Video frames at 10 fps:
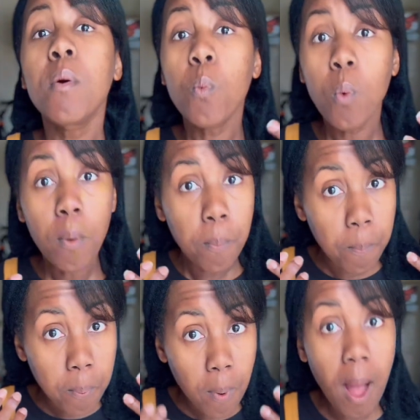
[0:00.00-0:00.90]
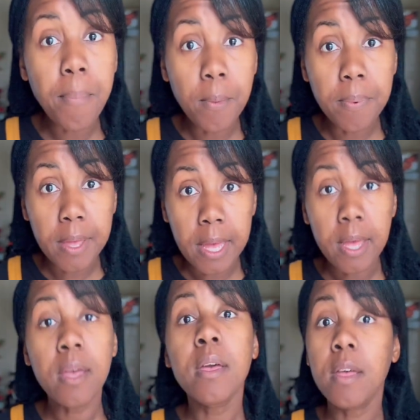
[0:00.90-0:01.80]
will
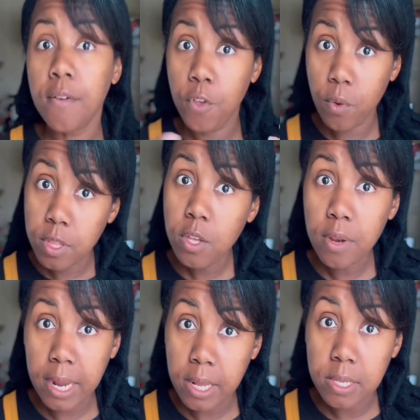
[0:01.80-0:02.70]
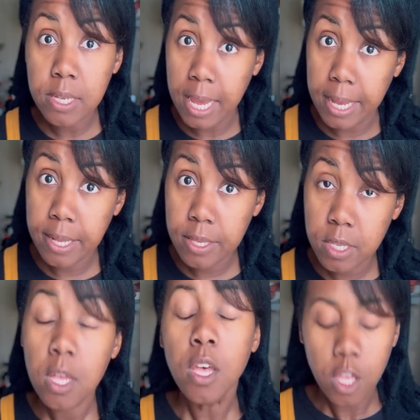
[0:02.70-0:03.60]
probably, if you're in the United States,